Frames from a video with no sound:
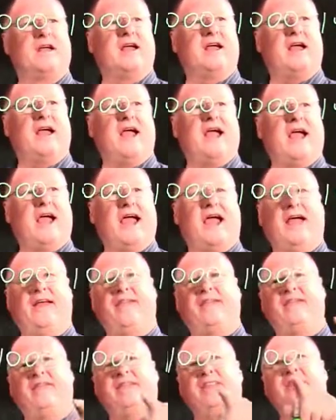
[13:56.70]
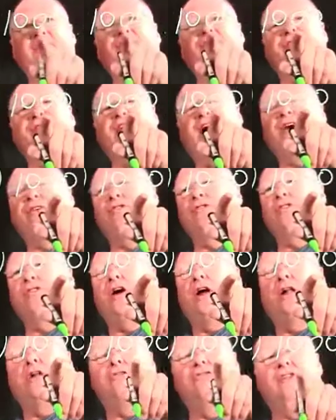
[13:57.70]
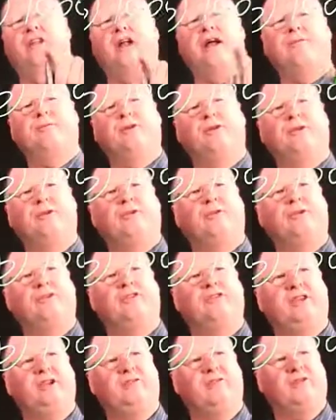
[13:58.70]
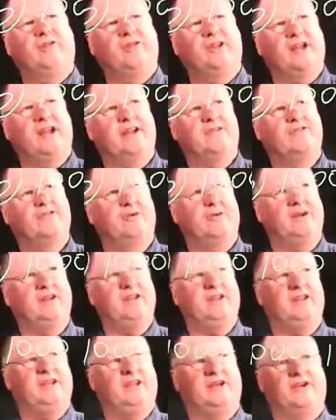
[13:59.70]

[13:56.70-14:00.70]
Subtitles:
And this $1,000 that I'm going to receive over the next 20 years,